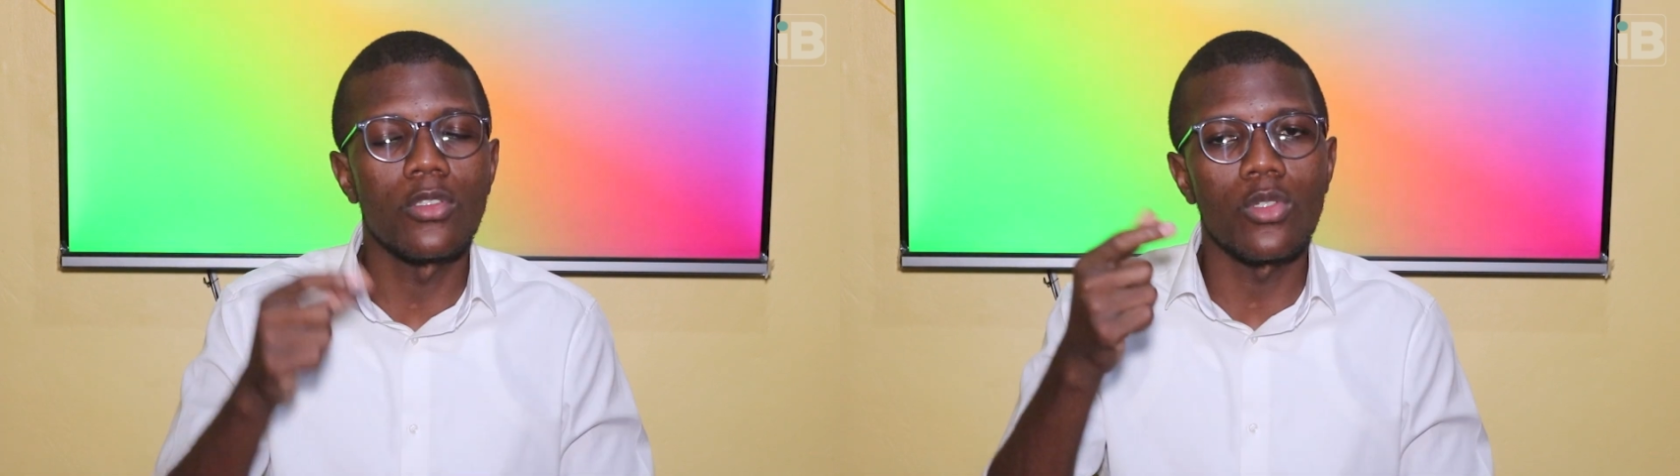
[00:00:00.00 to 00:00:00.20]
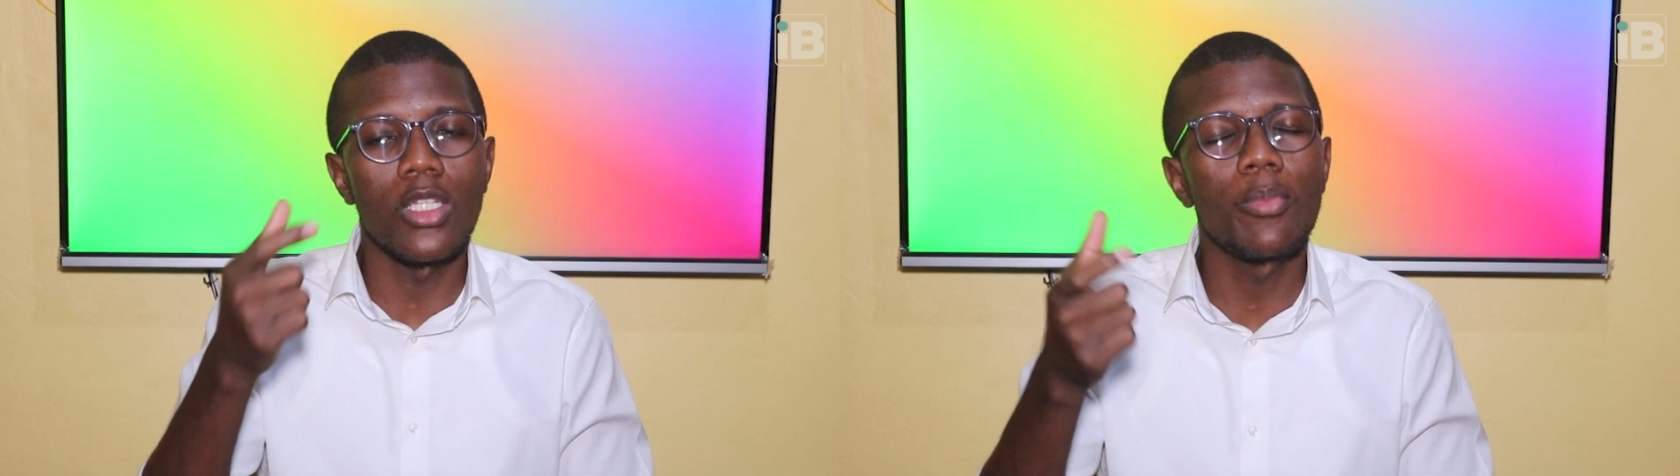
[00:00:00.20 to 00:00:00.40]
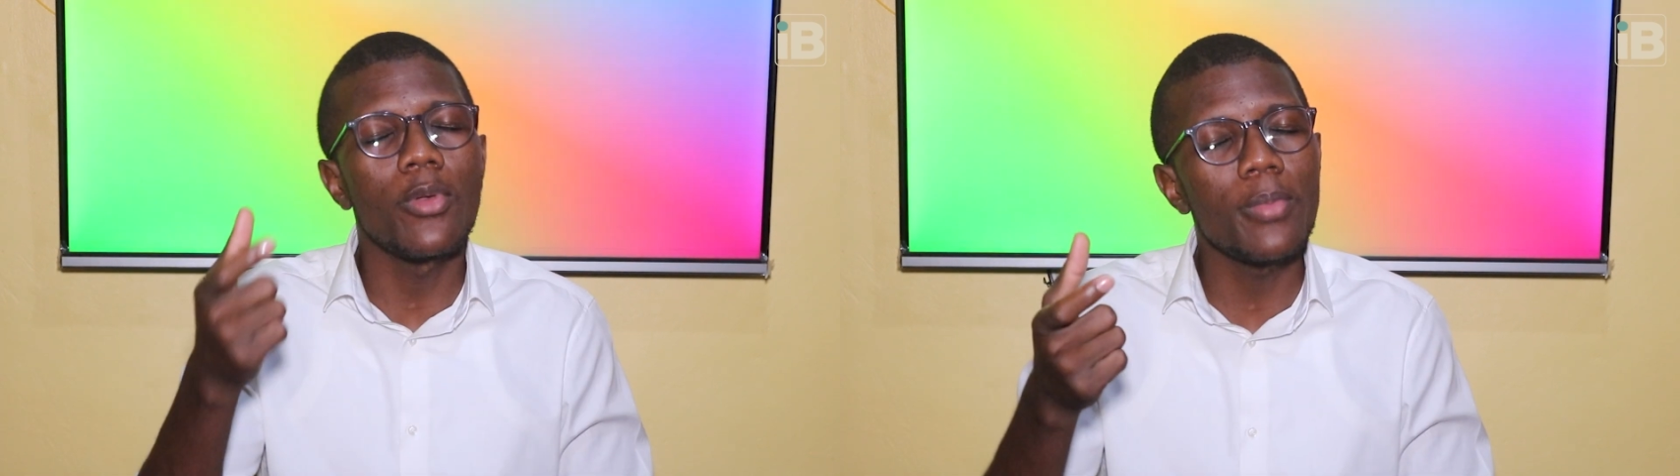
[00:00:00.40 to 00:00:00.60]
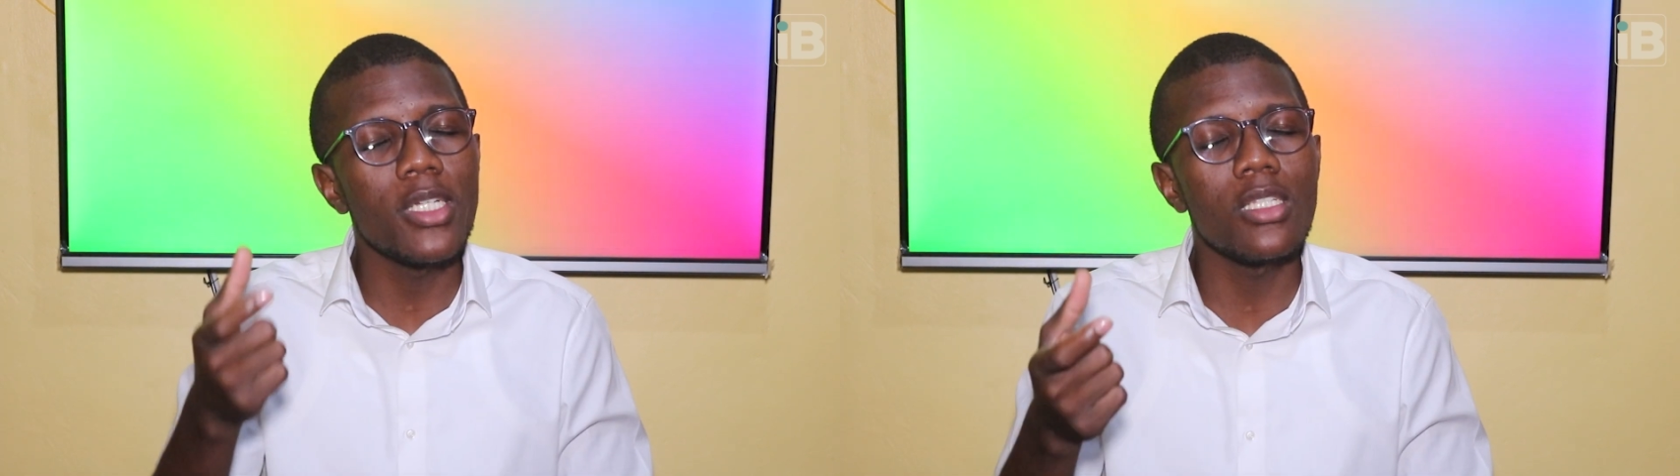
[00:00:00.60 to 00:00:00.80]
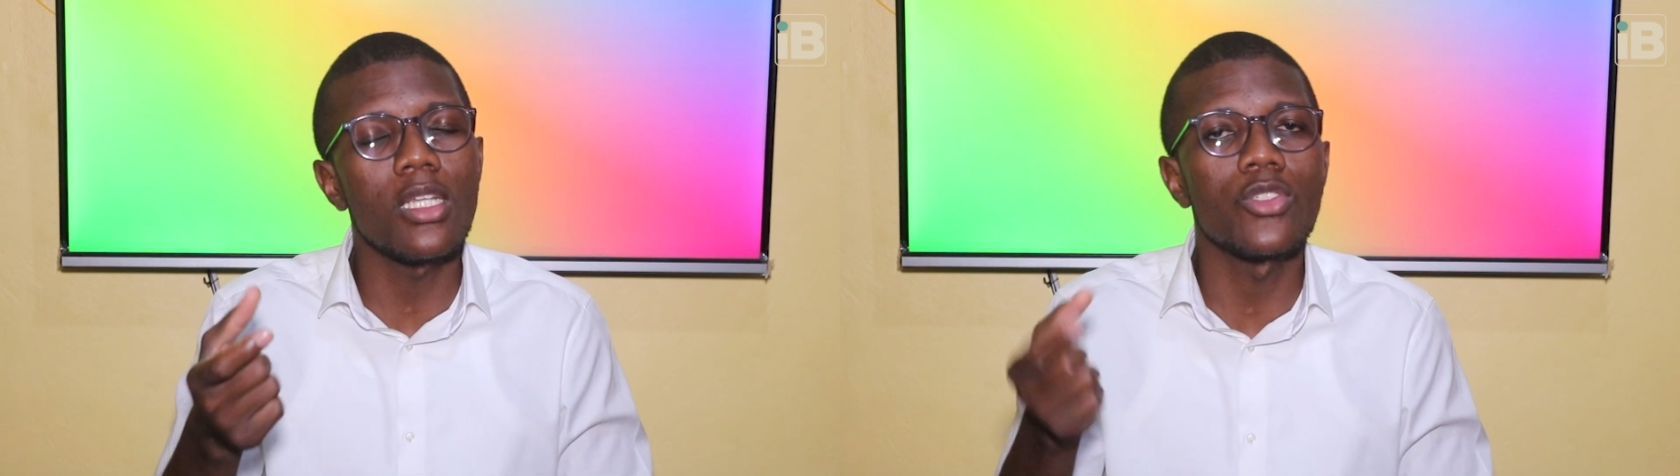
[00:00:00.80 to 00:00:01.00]
So the
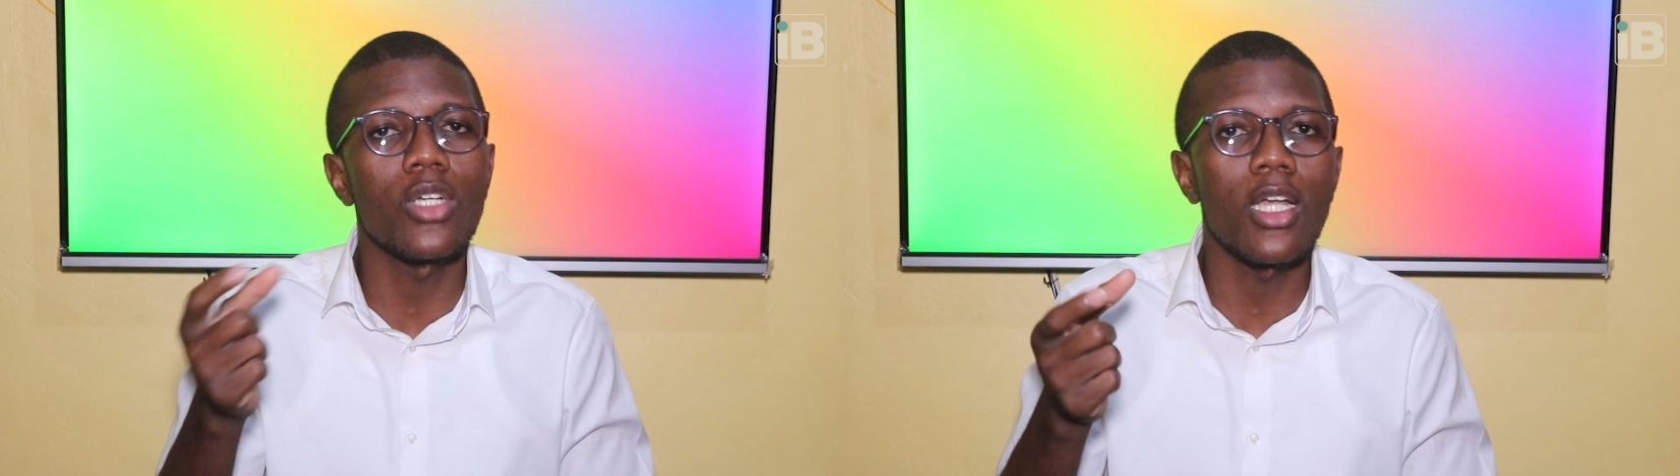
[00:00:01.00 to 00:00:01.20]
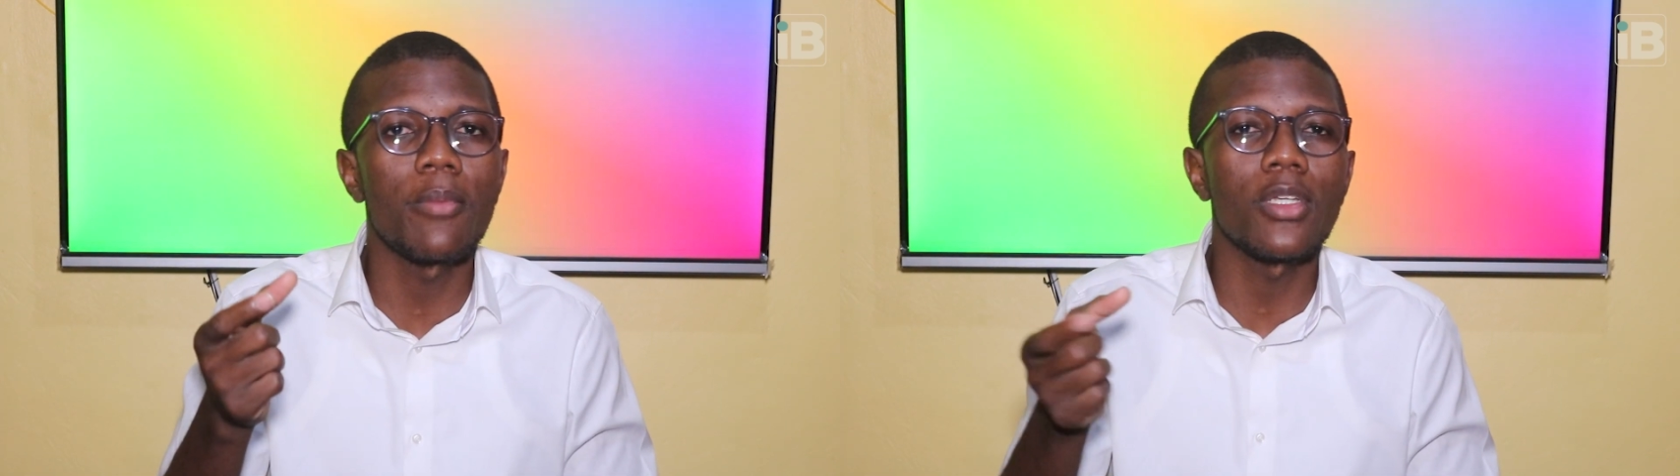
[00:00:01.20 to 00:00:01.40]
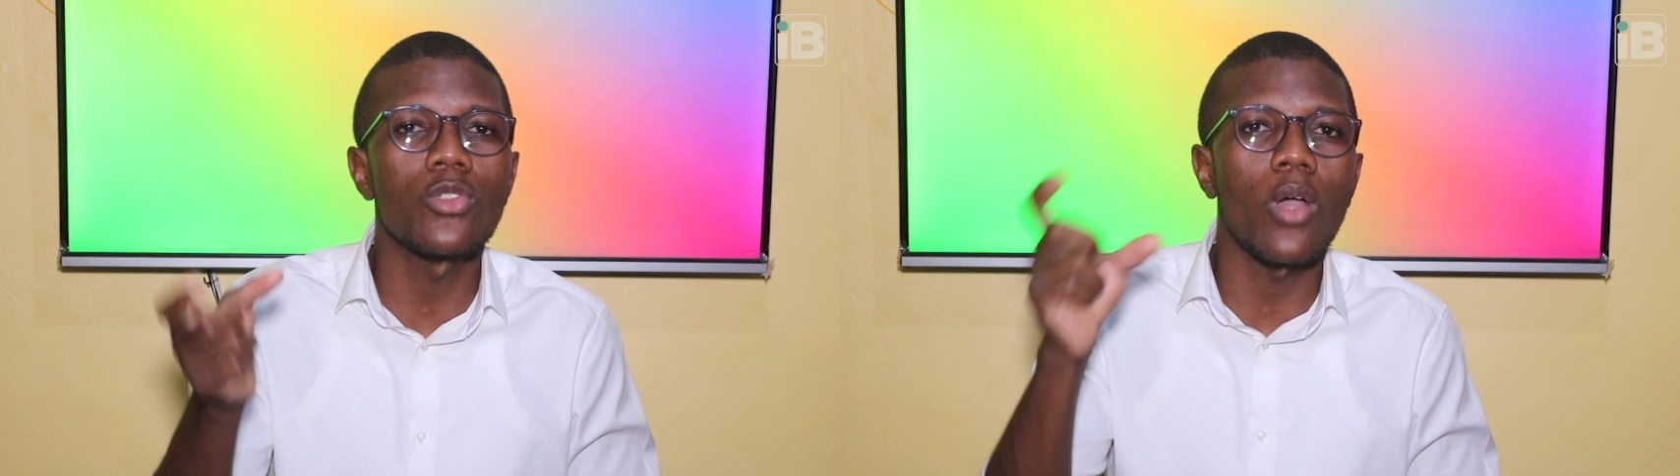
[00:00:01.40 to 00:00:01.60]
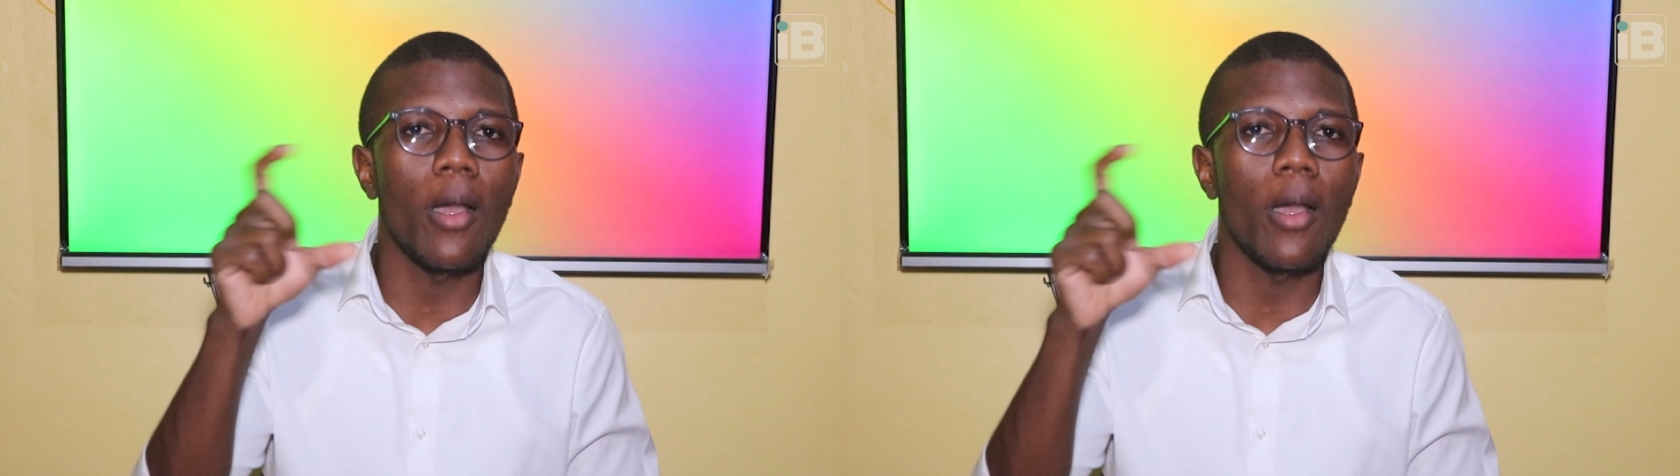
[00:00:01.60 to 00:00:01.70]
property that you're coming to